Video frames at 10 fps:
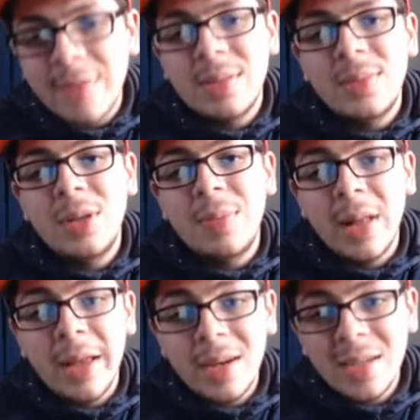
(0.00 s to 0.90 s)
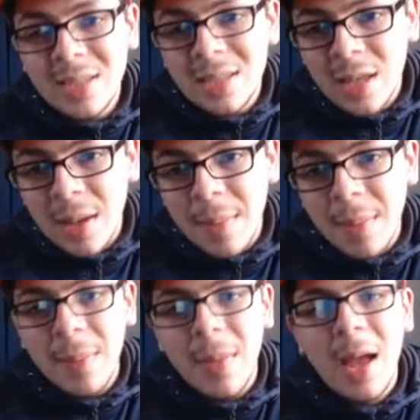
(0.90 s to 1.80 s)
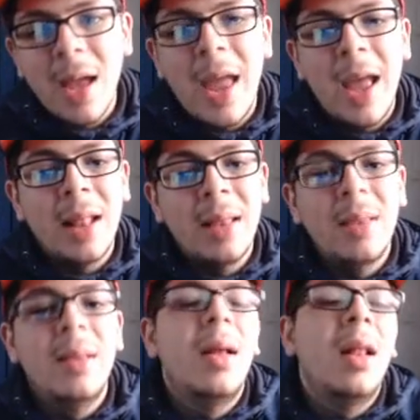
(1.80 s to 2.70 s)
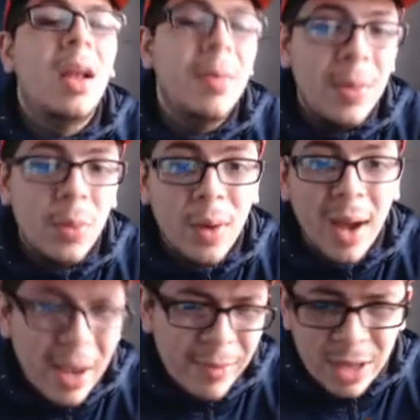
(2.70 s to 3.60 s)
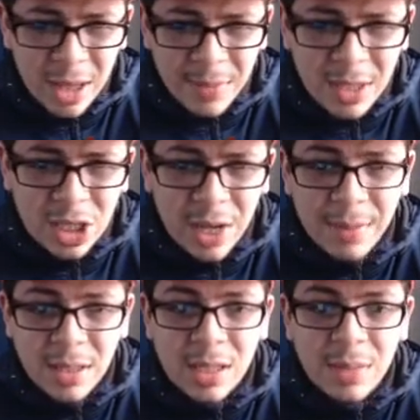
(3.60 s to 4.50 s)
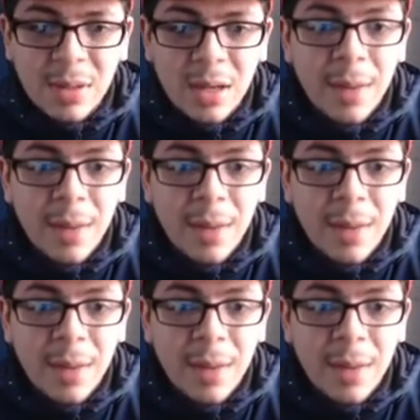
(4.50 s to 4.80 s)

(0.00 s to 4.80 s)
some good players, and a lot of people were hyped for them this Champions League, but